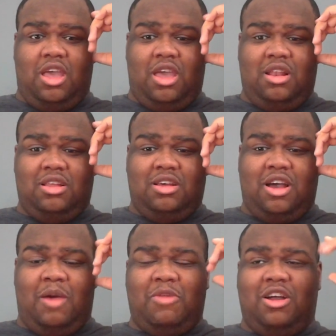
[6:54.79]
And uh,
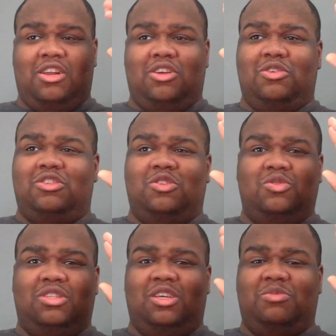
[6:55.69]
I'm not gonna go
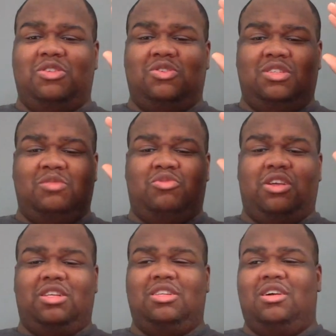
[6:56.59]
too deep into the
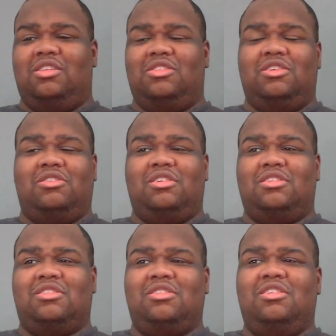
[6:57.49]
breaking down of the
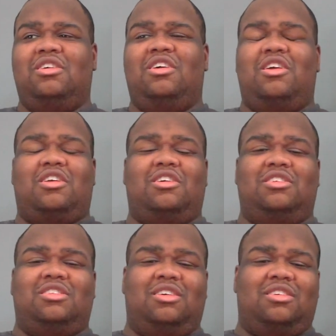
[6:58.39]
lyrics
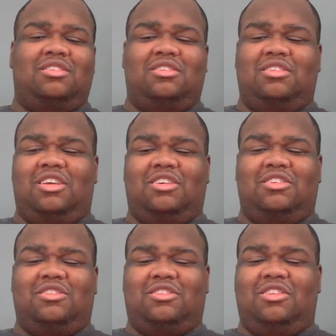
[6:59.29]
because like uh, it
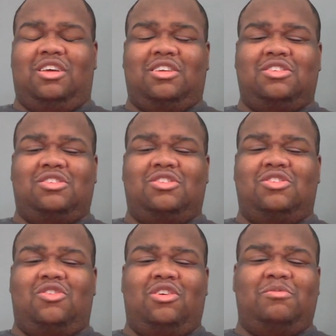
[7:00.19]
could like
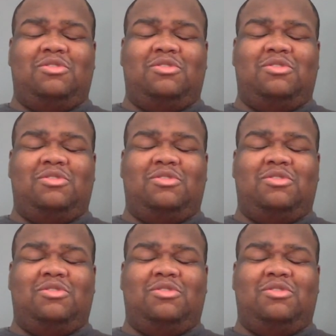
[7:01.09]
stir up